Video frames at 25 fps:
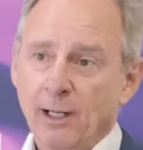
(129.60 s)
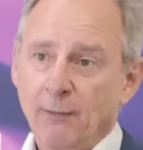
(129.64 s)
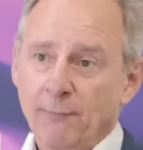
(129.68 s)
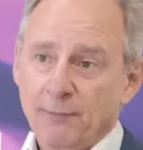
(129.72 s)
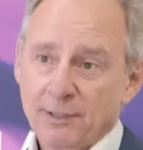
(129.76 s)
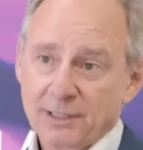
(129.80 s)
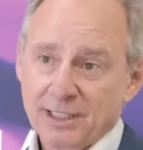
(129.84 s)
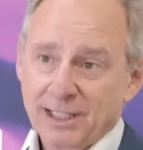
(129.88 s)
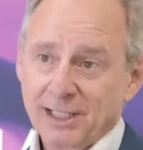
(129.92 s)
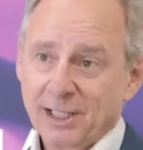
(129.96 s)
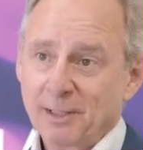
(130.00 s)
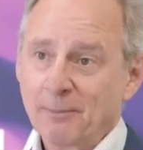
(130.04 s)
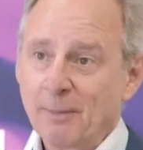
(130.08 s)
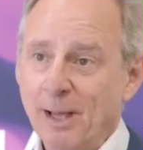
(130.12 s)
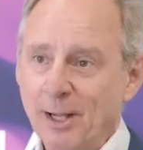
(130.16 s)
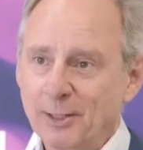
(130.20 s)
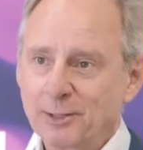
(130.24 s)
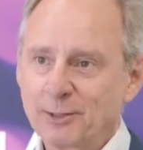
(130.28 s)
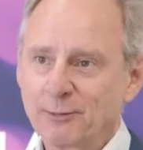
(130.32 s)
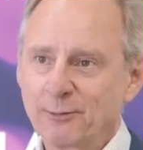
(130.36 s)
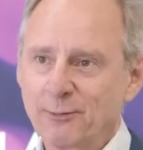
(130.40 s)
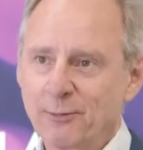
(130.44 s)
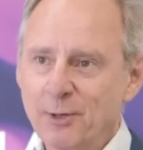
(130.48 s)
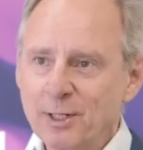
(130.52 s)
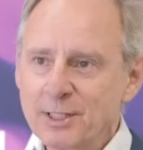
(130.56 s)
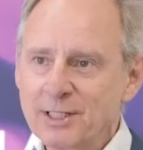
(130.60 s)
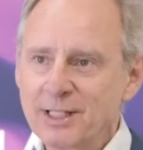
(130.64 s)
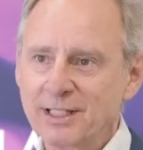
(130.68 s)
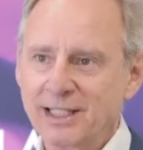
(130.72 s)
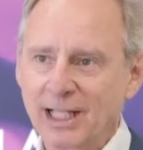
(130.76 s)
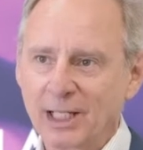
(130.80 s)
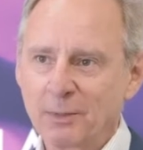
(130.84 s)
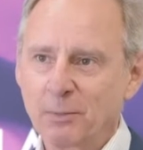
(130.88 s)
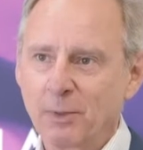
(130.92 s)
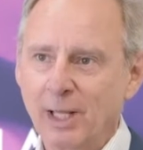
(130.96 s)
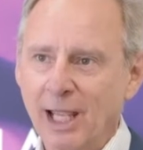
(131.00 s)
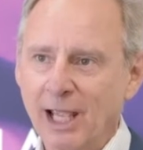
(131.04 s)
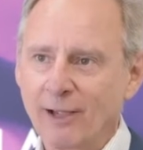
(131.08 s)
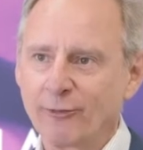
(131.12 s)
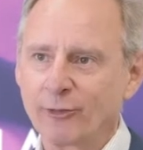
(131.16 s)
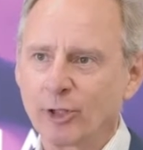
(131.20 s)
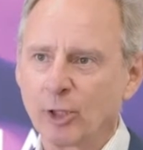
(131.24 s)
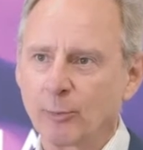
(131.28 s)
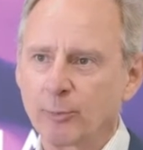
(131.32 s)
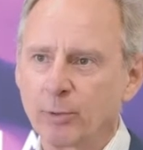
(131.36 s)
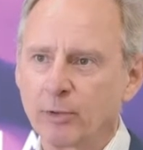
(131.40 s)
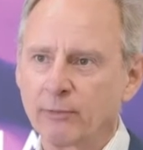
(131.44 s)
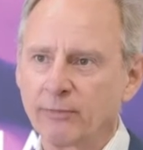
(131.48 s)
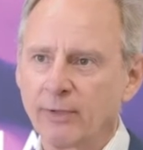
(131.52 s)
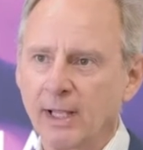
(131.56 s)
and obviously the amount of risk that we have
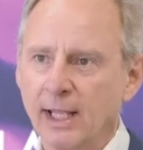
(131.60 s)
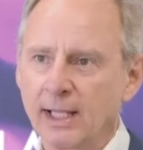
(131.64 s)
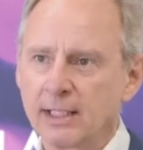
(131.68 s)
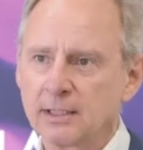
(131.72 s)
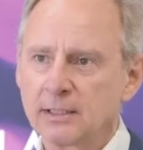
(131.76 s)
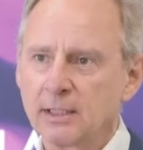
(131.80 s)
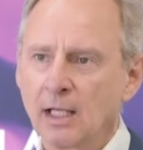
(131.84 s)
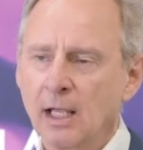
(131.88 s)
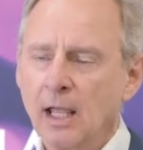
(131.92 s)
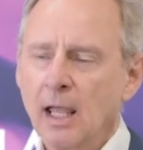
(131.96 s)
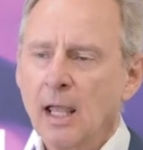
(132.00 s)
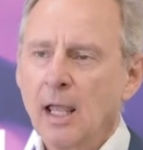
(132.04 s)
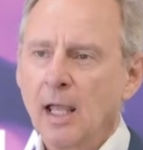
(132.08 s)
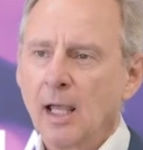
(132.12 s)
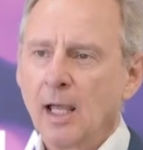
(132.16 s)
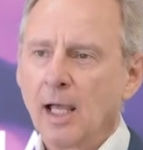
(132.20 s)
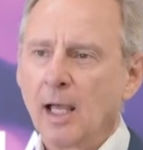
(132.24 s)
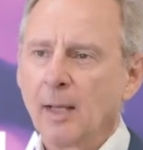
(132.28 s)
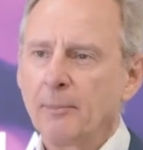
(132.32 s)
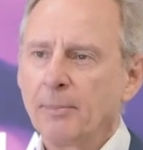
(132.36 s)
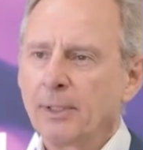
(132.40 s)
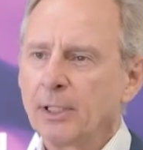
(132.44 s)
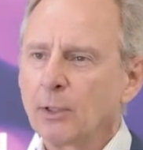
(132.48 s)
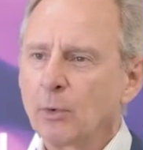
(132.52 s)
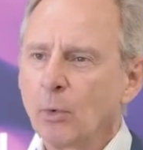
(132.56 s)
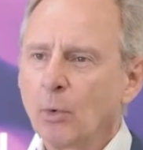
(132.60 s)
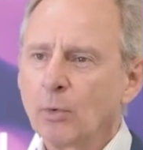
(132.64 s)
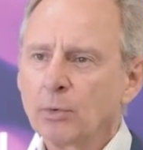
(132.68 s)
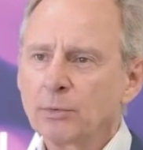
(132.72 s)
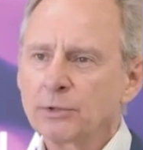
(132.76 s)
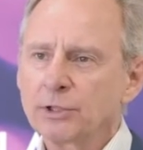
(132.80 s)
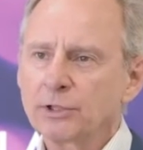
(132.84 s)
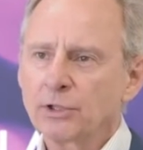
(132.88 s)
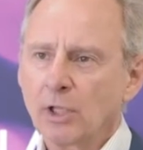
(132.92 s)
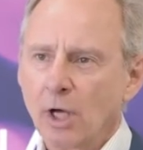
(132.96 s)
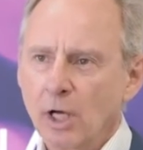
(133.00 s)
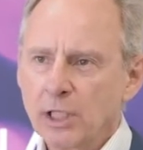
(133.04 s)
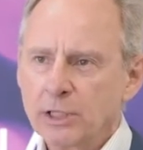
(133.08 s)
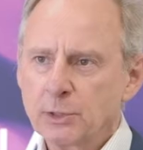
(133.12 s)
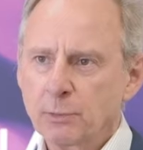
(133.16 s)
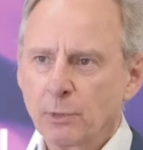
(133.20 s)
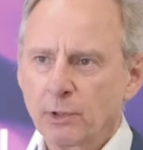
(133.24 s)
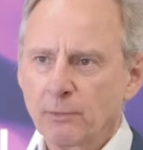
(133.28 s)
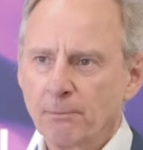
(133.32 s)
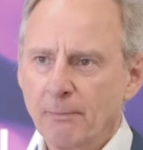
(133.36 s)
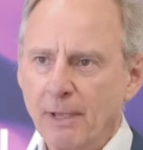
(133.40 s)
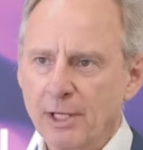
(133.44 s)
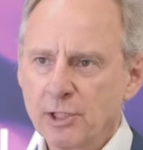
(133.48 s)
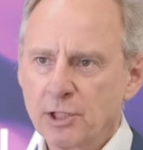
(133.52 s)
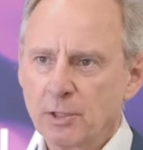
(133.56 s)
to prevent. But it all starts
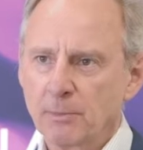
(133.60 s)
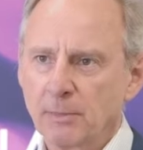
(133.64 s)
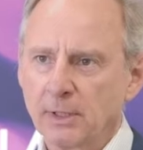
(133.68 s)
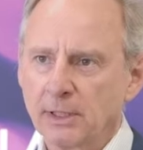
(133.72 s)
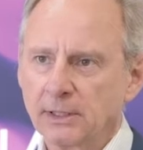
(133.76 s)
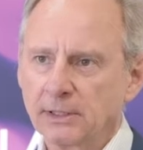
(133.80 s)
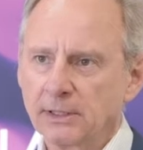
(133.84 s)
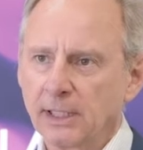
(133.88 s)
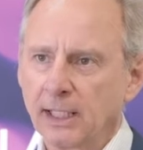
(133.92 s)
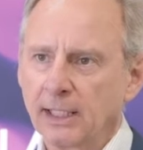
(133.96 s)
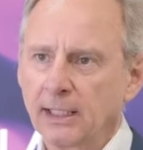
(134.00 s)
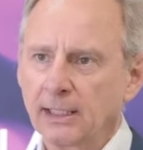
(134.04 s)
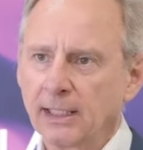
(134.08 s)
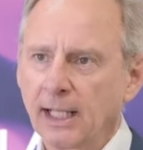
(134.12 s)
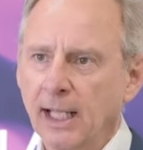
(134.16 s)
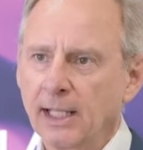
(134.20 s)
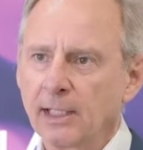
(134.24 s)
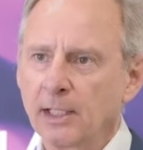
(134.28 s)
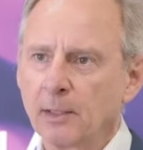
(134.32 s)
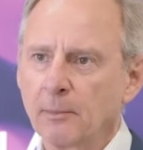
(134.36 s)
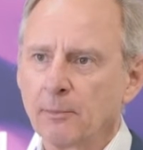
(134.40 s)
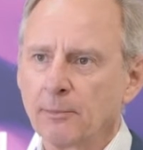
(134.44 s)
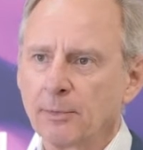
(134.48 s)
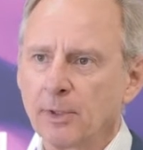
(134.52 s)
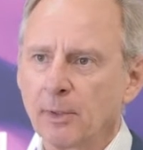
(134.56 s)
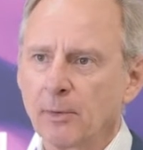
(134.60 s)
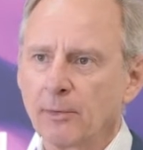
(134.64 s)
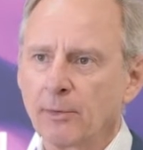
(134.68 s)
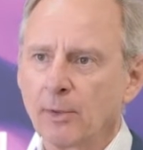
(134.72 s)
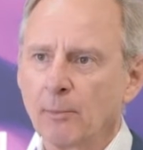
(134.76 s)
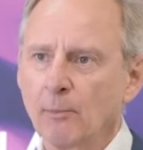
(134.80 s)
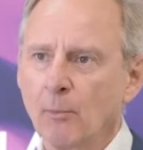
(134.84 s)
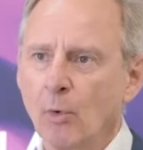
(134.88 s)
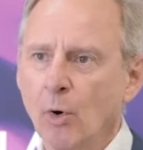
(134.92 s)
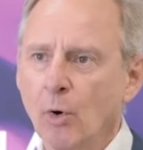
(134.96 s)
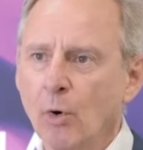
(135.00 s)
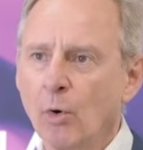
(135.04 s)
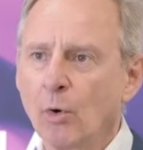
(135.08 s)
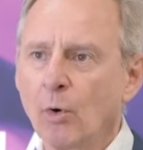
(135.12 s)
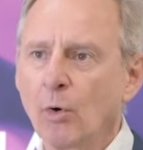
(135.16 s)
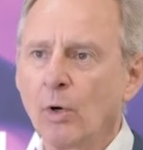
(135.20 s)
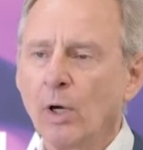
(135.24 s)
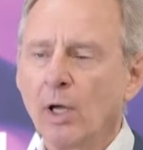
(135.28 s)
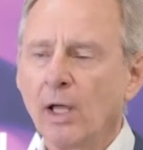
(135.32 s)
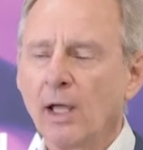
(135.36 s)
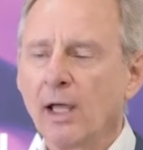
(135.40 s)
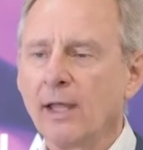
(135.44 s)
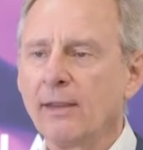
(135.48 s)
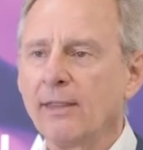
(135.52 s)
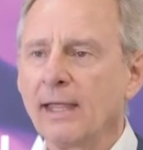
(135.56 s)
with measurement, and the more
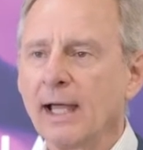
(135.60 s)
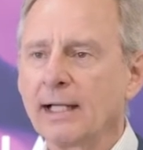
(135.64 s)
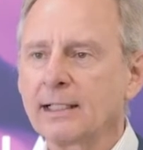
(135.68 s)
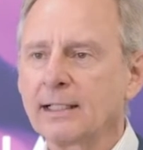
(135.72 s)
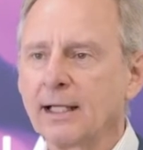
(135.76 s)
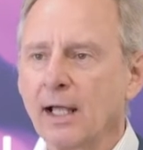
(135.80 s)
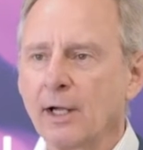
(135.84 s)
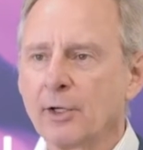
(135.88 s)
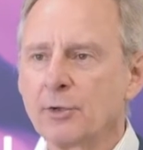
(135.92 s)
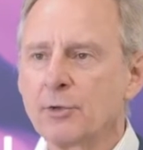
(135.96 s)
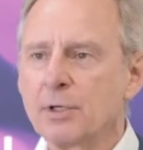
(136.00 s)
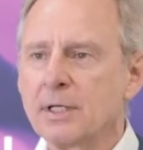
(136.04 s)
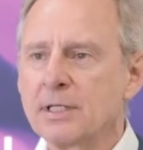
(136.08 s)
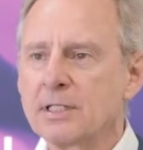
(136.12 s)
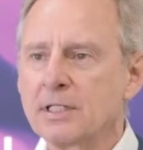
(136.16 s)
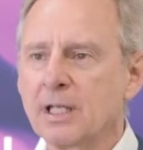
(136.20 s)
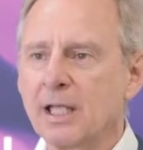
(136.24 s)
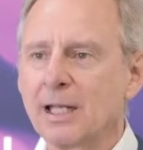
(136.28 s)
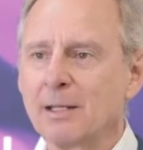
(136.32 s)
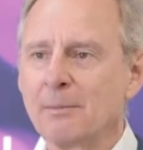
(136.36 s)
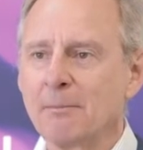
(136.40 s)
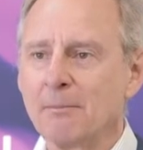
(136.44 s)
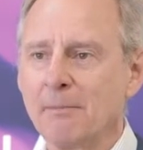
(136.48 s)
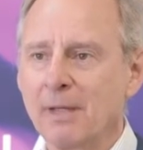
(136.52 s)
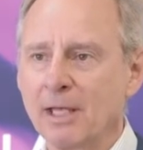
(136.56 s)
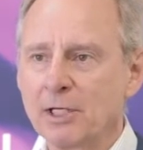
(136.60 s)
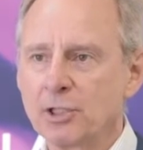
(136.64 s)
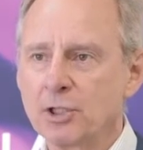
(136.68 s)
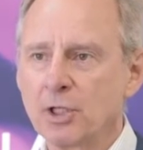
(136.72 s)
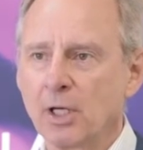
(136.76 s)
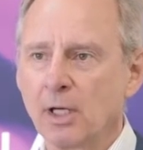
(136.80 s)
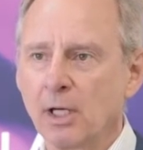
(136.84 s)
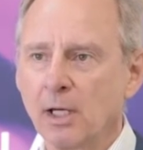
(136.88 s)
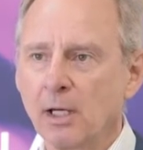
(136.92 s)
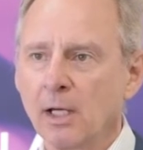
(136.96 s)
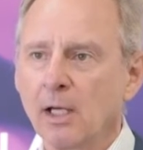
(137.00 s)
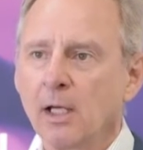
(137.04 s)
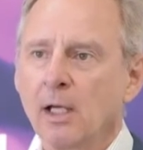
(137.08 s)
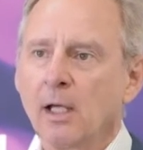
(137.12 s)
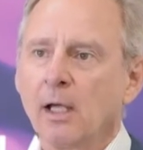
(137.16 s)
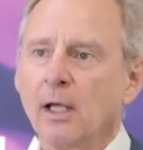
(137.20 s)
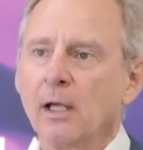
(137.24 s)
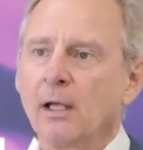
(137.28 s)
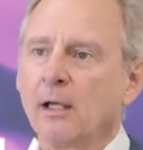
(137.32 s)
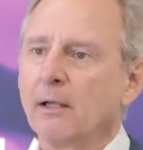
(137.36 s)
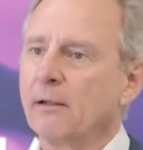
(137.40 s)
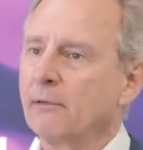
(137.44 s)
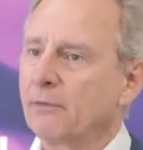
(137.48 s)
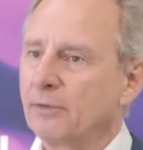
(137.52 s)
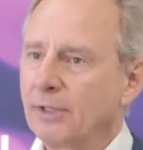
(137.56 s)
that countries can measure
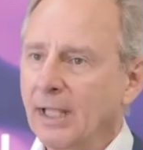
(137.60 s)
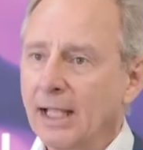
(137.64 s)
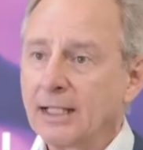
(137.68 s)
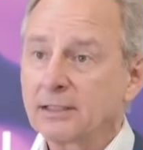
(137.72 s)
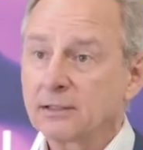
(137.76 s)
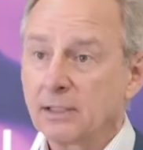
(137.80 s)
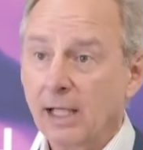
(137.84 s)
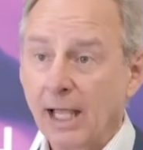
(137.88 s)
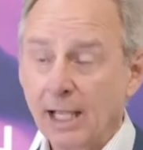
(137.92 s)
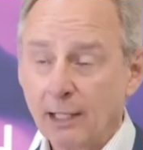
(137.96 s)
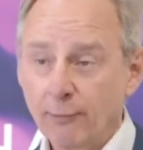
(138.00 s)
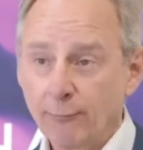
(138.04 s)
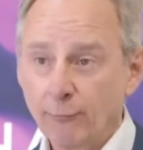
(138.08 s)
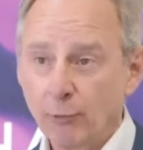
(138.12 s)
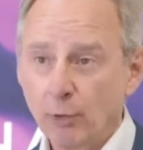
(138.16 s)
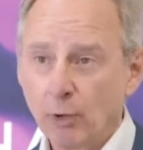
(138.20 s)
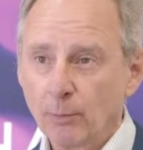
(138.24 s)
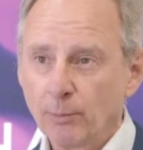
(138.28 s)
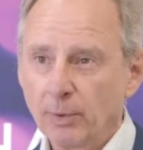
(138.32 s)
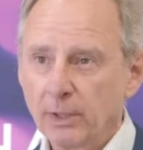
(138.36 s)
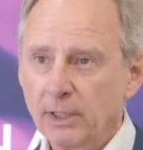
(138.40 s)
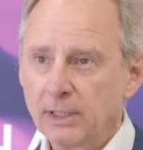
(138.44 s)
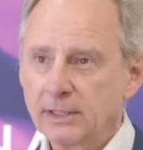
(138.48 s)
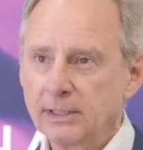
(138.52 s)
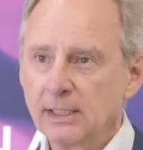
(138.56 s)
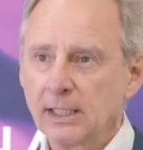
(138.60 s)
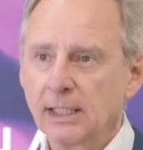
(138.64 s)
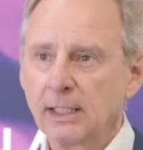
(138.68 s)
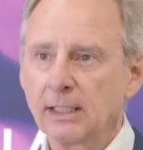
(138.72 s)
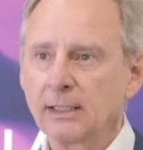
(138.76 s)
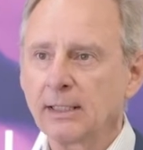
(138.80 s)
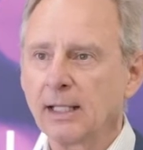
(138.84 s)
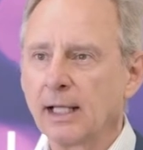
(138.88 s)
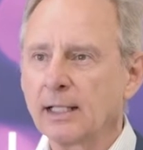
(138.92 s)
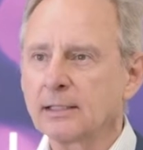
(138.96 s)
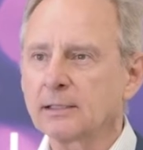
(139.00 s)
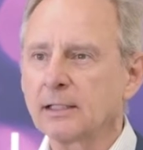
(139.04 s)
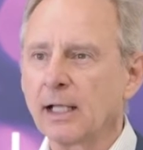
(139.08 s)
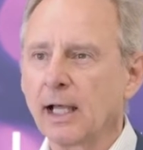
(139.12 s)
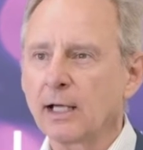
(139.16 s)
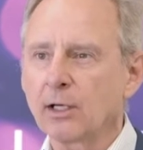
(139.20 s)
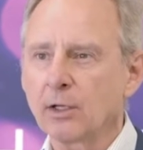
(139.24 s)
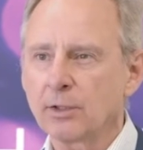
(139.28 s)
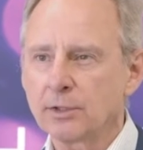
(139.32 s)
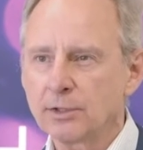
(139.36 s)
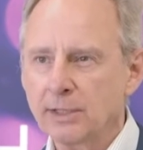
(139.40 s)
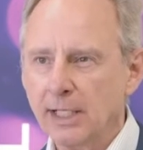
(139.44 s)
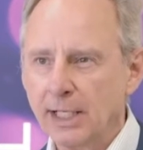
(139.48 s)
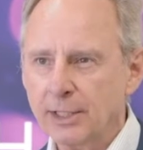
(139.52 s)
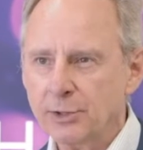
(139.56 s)
things like viewability, things like
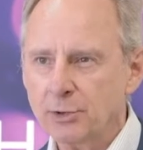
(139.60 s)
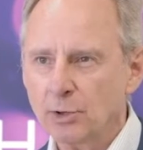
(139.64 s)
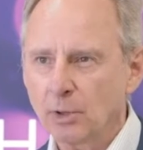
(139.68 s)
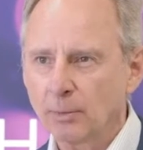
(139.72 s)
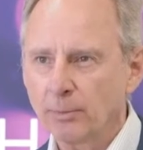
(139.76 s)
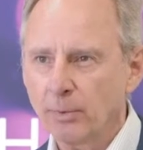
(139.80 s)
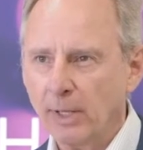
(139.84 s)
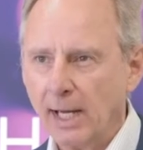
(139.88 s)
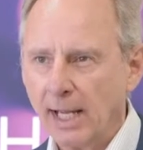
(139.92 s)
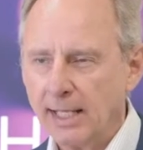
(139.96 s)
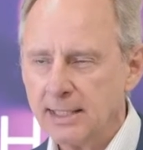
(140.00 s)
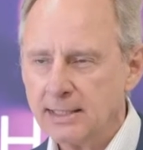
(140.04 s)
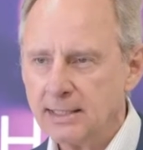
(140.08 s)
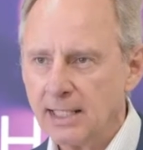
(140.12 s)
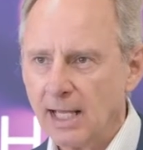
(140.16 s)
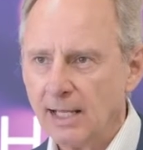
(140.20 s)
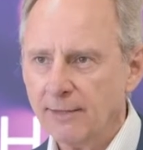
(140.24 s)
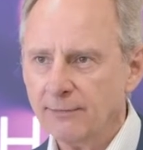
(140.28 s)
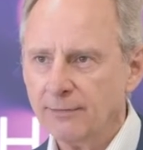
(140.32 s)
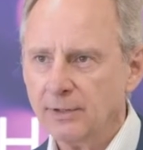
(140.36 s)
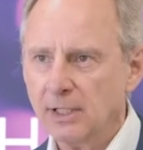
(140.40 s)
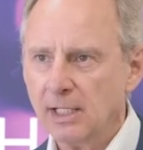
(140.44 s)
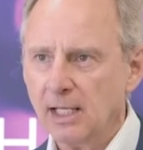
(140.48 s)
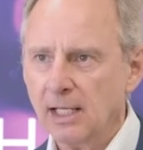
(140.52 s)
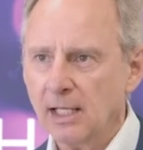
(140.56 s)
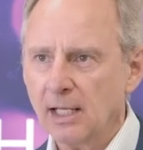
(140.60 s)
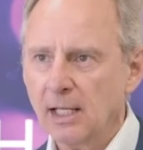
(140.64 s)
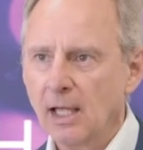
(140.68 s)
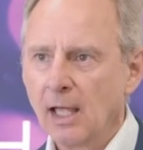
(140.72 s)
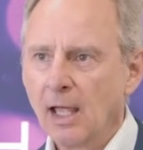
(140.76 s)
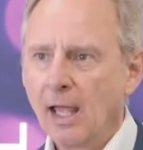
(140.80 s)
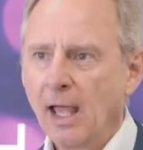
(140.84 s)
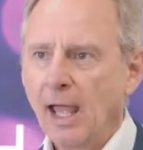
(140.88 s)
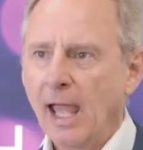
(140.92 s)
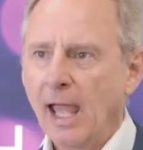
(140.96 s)
contextual brand safety,